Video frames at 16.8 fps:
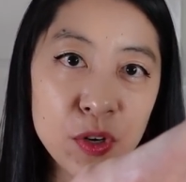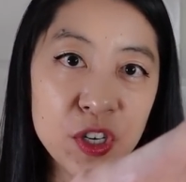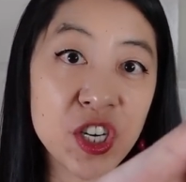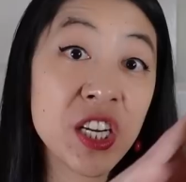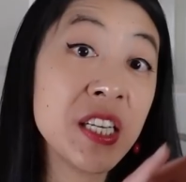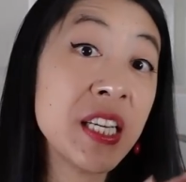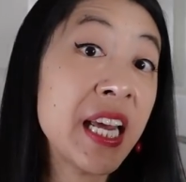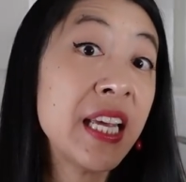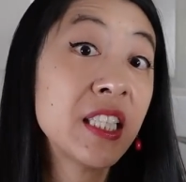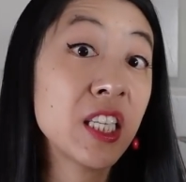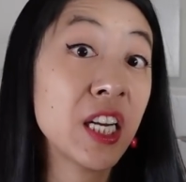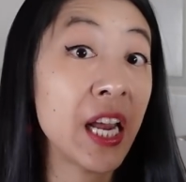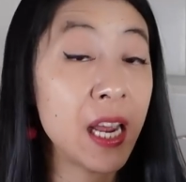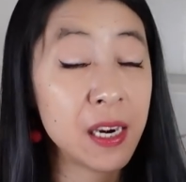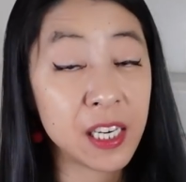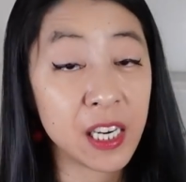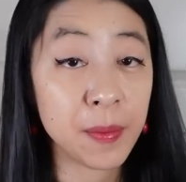which contains an
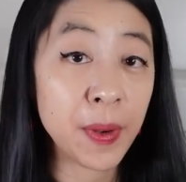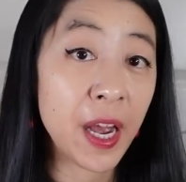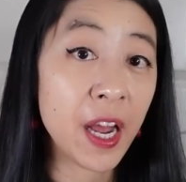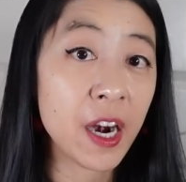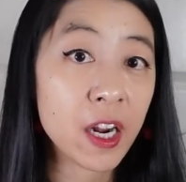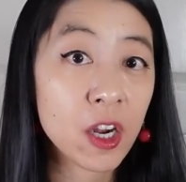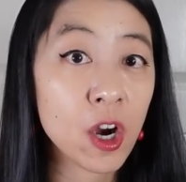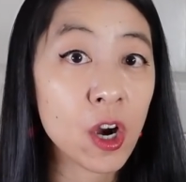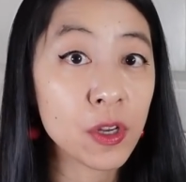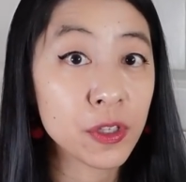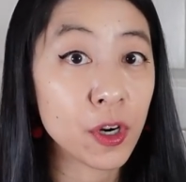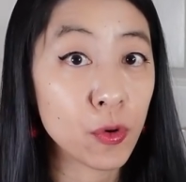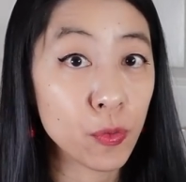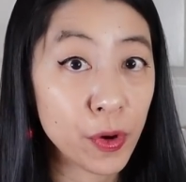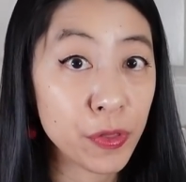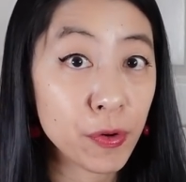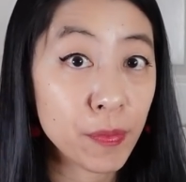antibiotic called
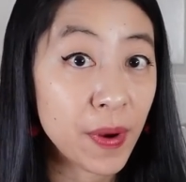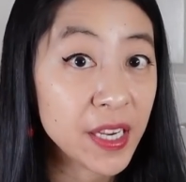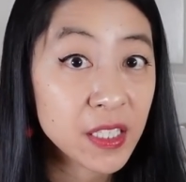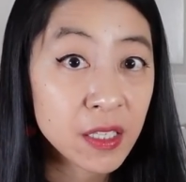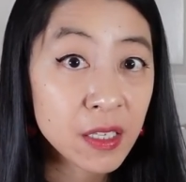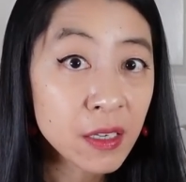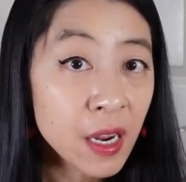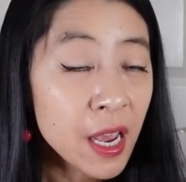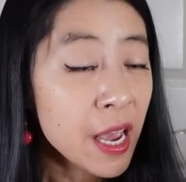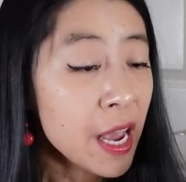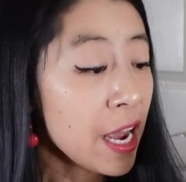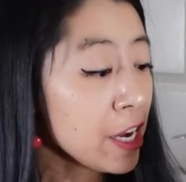erythromycin.